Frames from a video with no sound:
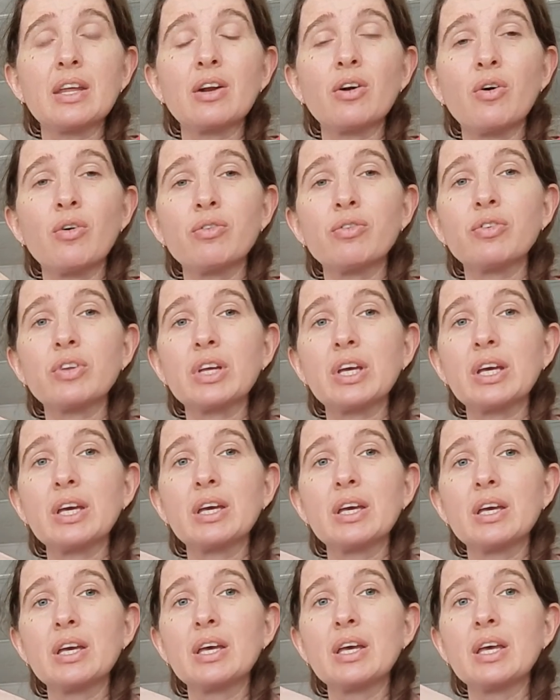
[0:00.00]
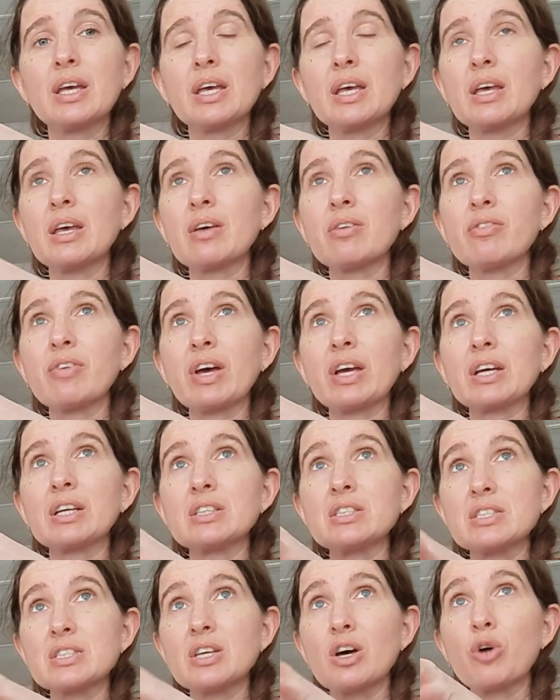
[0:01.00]
hopefully if I
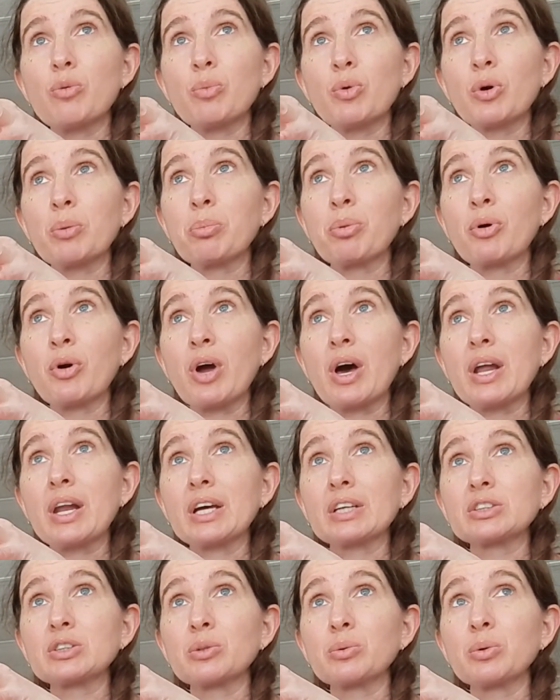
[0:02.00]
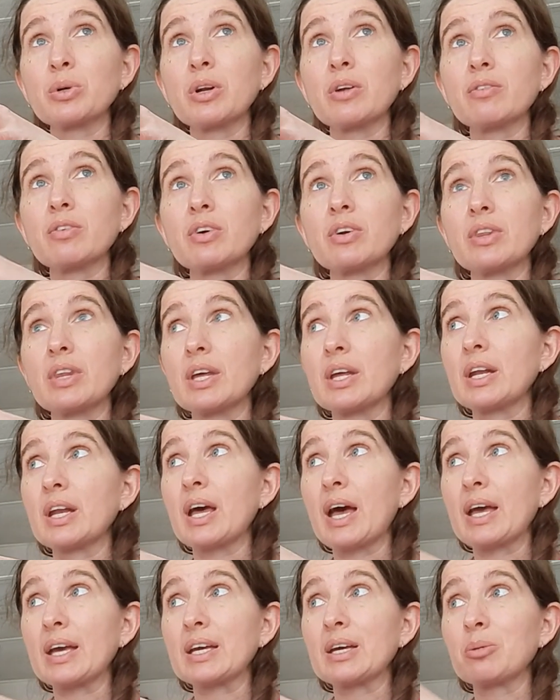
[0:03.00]
can sell more product or whatever, then
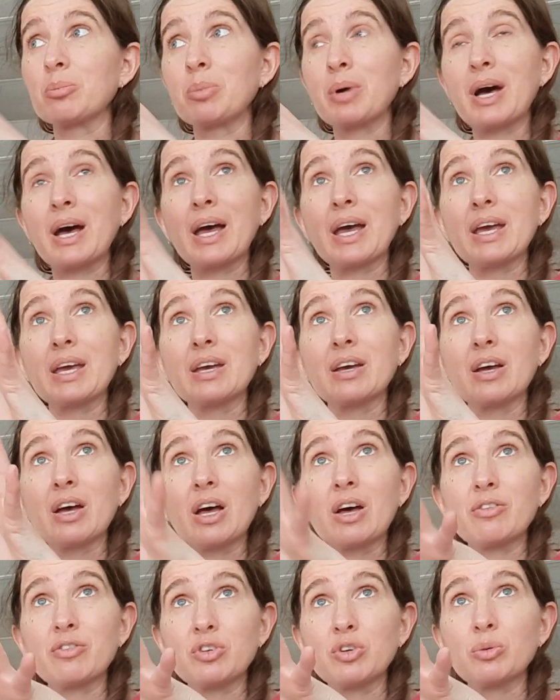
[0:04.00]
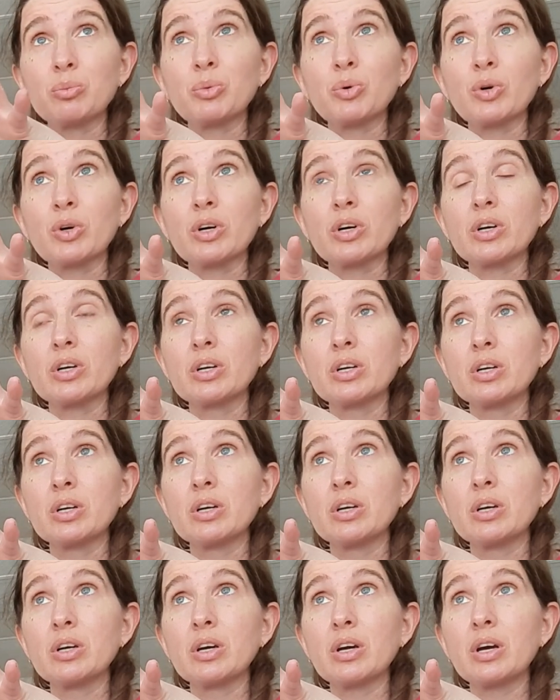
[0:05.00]
I can buy a few more
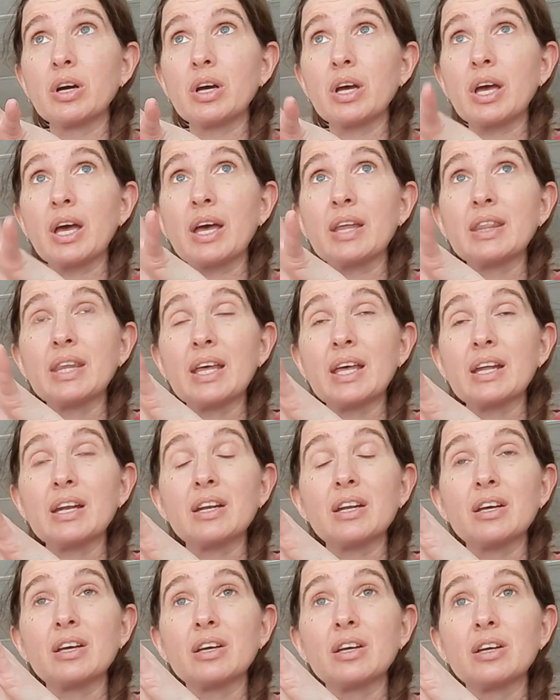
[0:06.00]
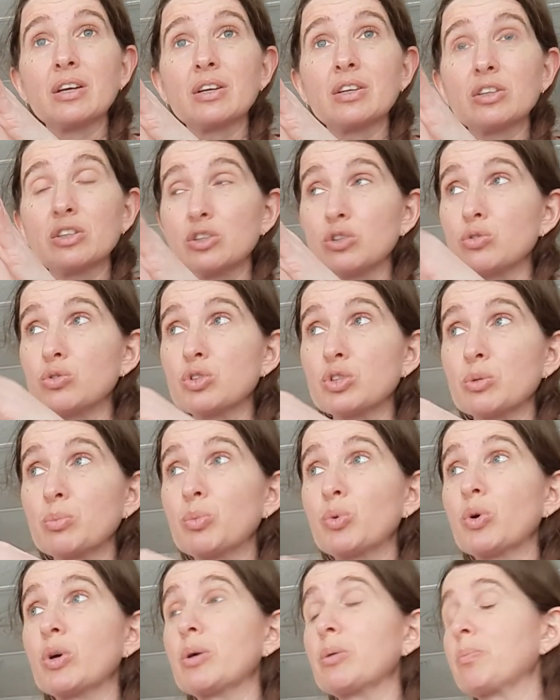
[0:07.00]
and then do some
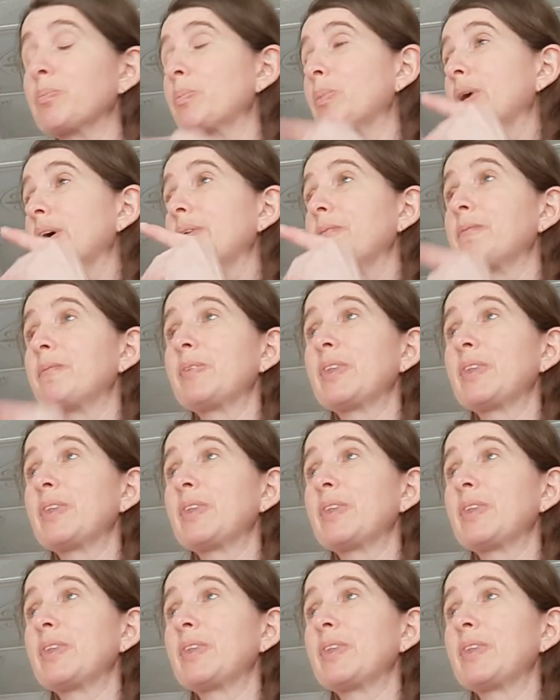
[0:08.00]
more. But